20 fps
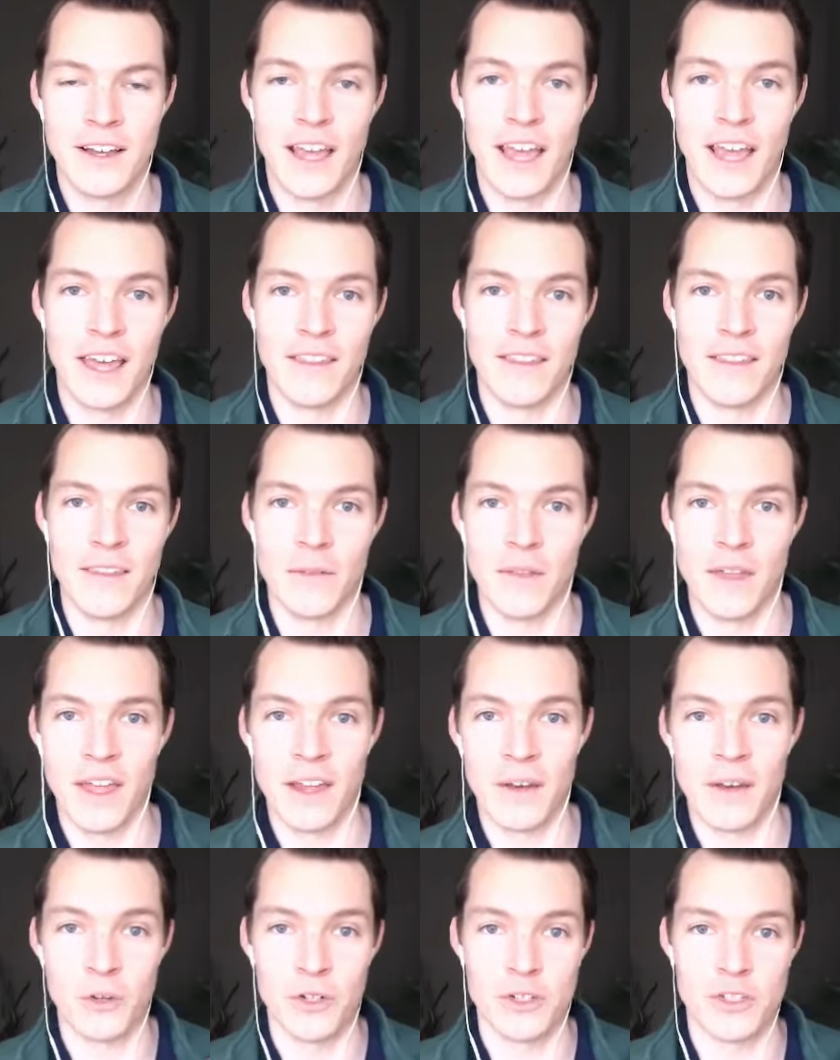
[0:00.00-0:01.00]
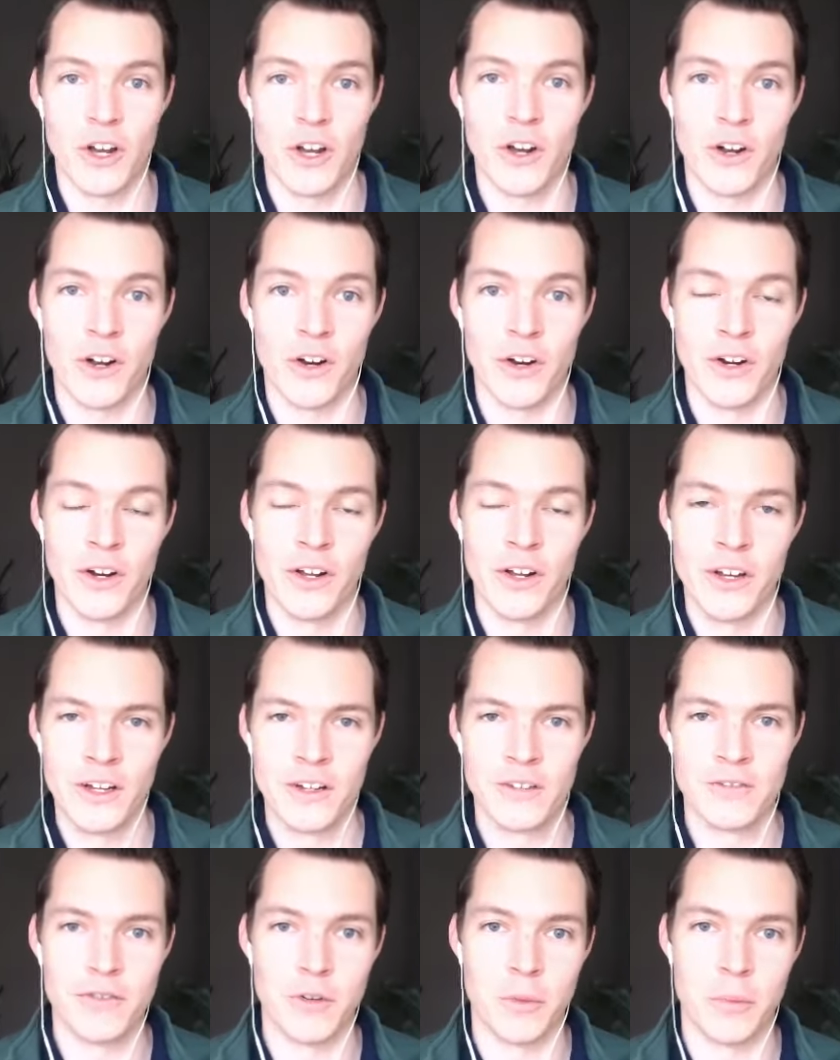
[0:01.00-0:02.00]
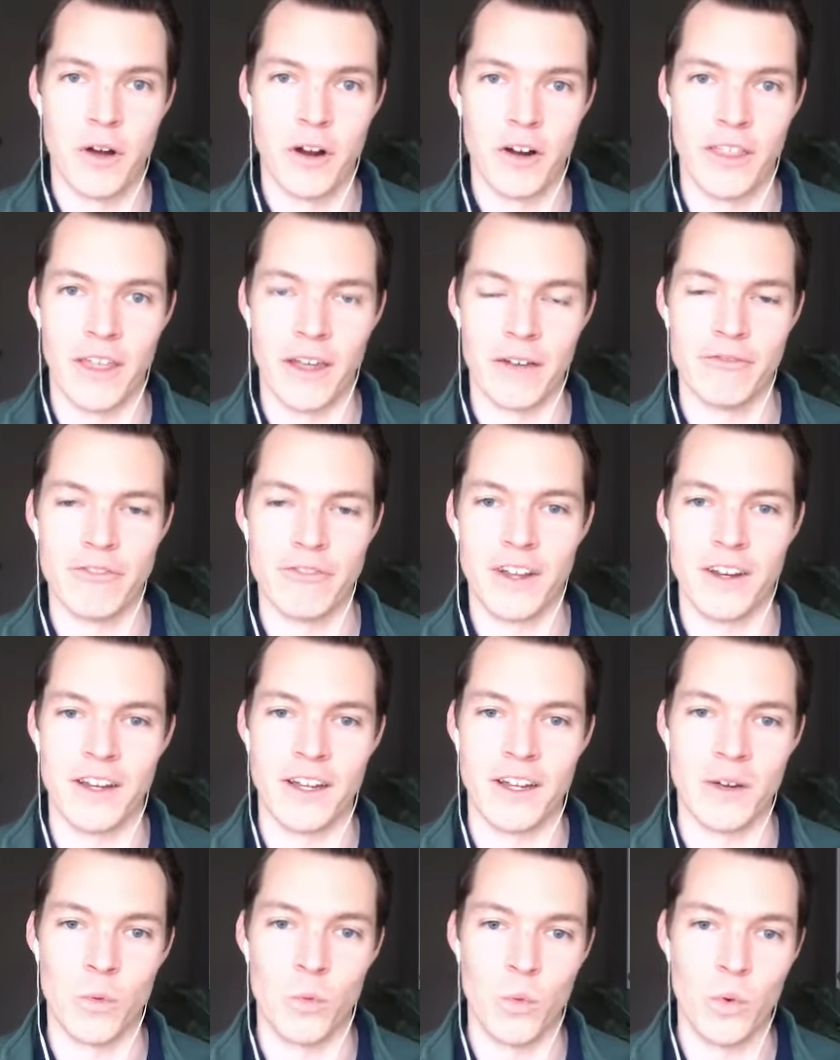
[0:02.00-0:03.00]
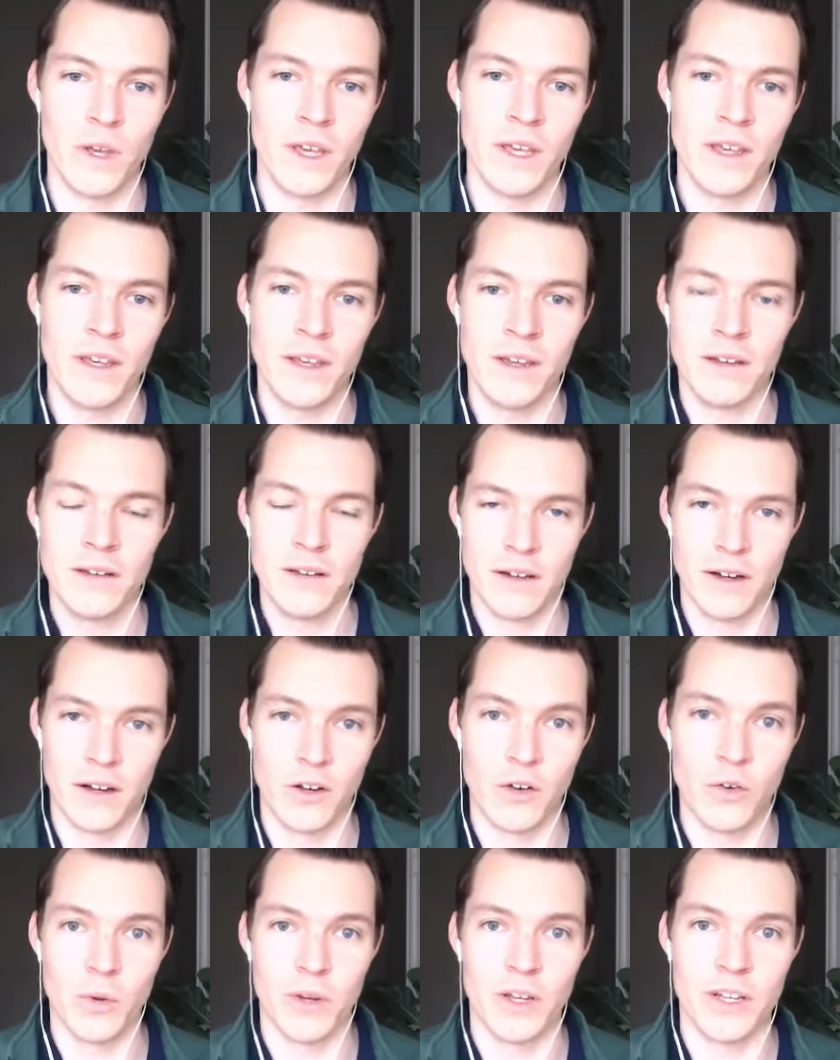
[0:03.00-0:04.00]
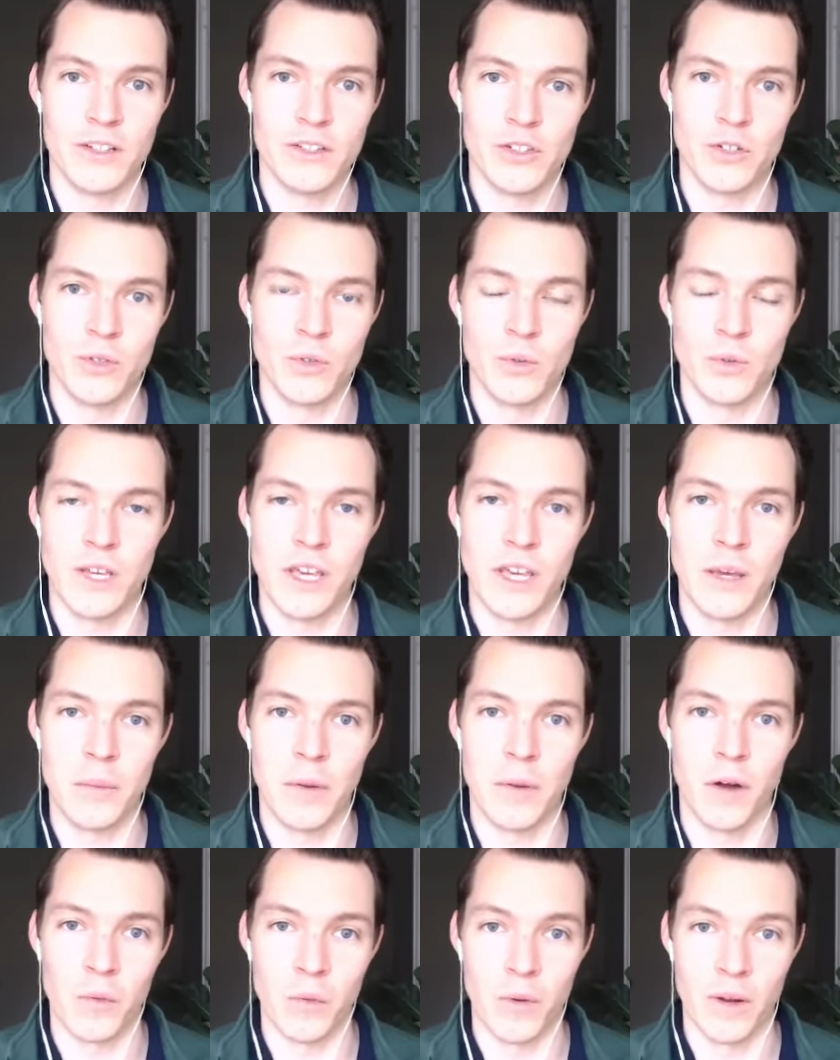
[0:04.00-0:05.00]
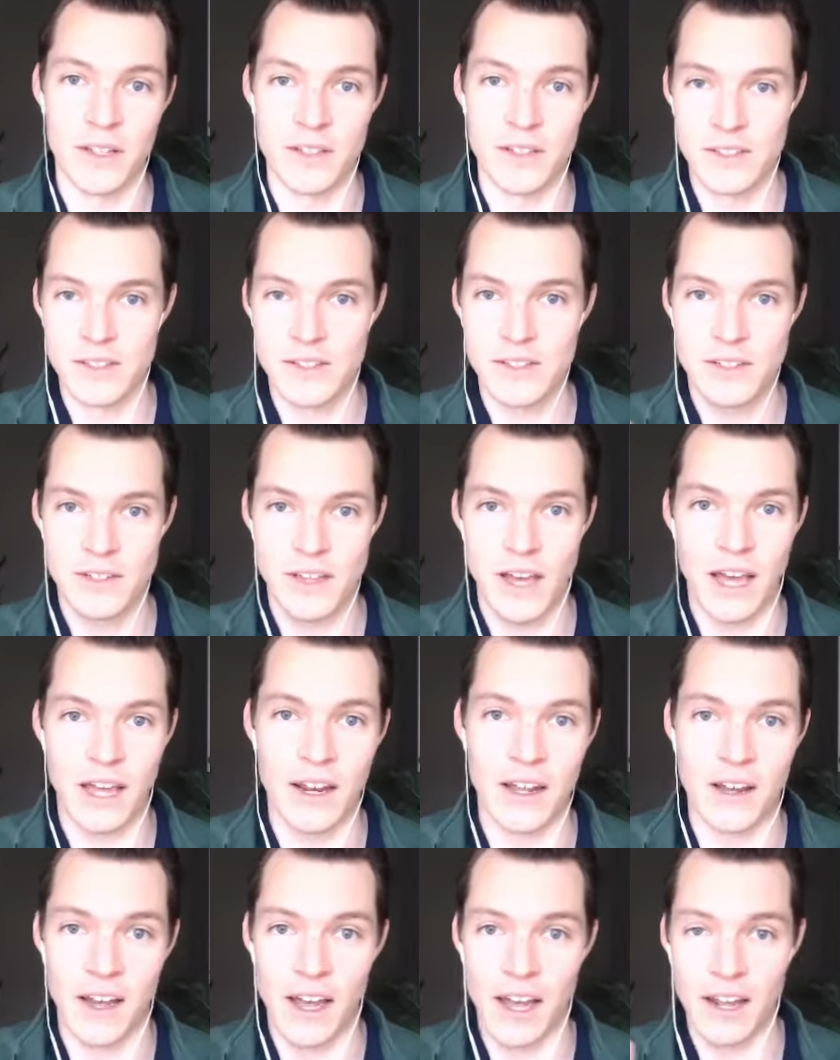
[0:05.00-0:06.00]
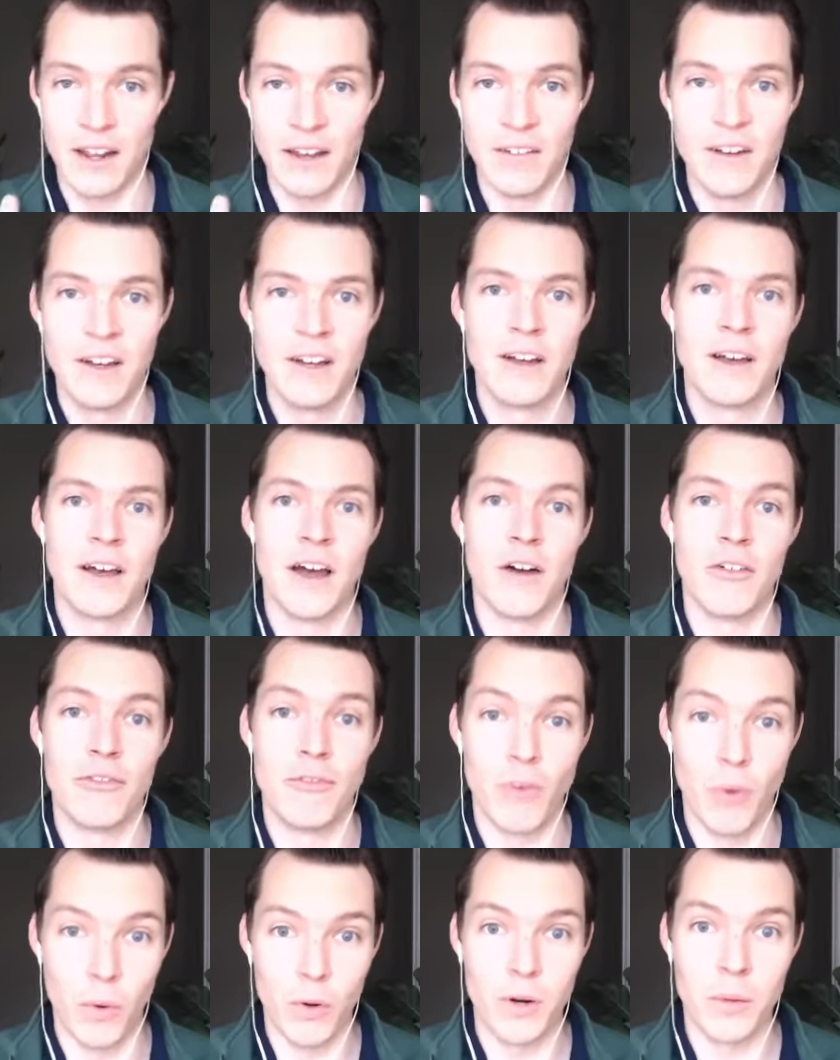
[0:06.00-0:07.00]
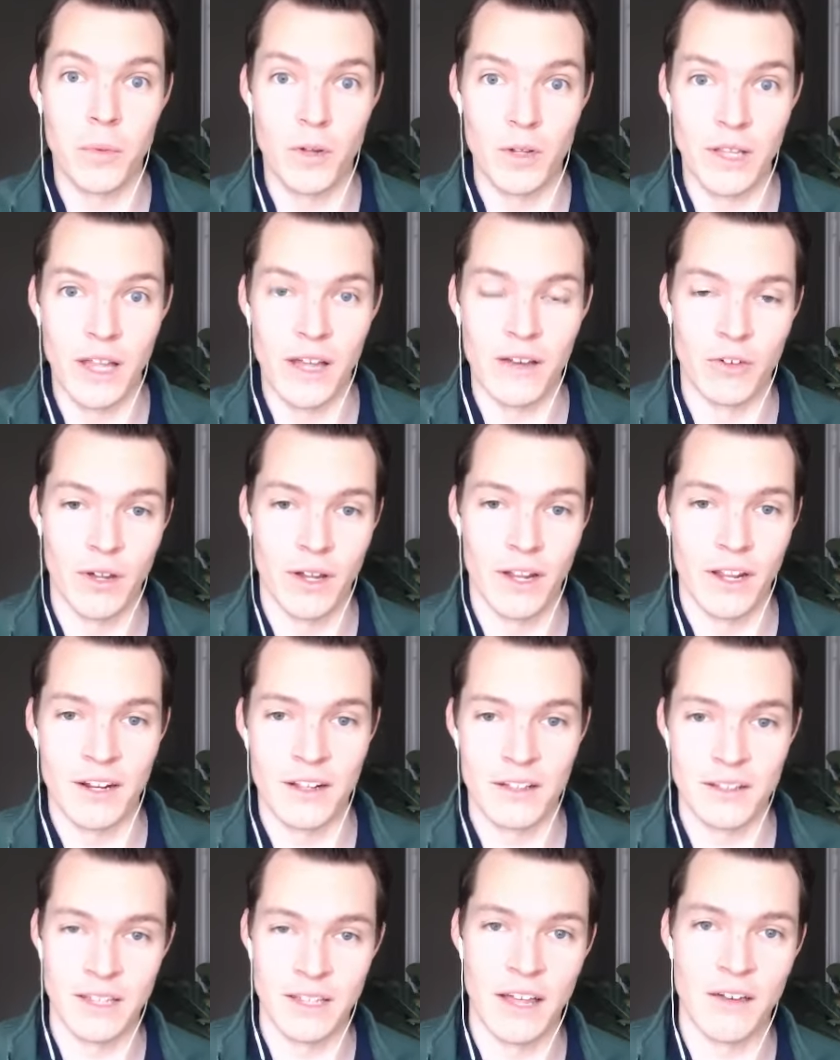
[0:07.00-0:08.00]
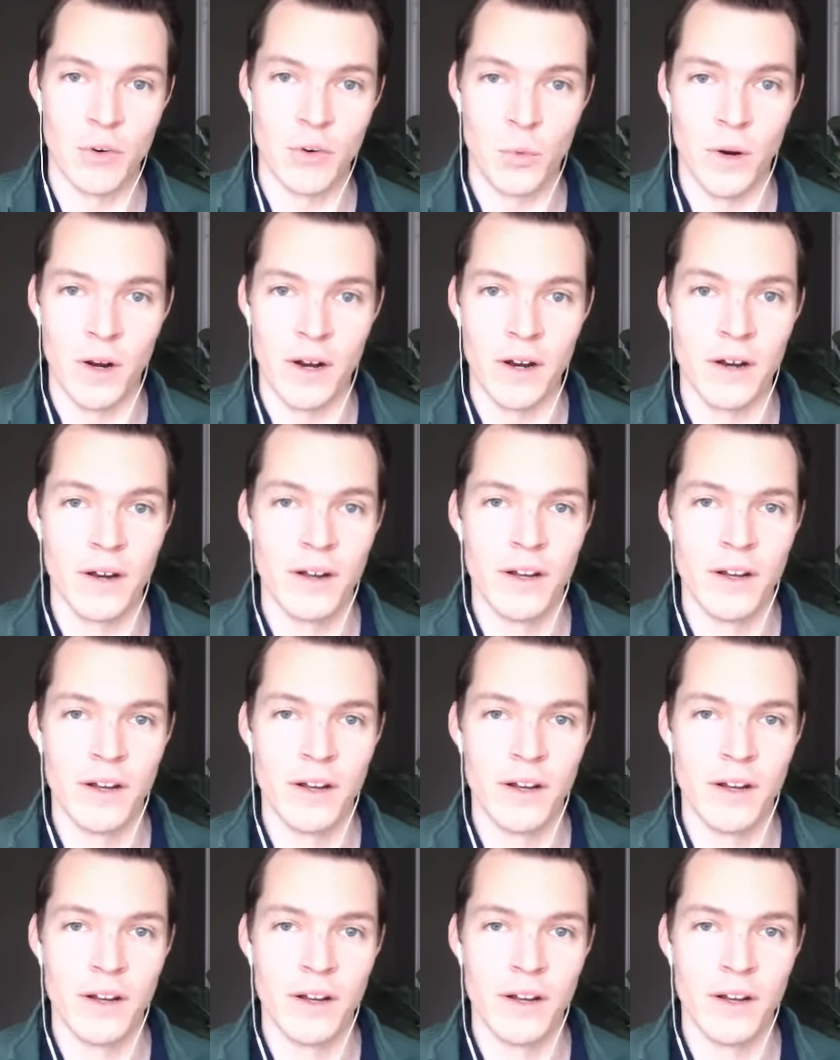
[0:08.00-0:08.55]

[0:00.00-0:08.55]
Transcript: and in return for part of that funding we agree to keep our rents at a at a affordable level at a level where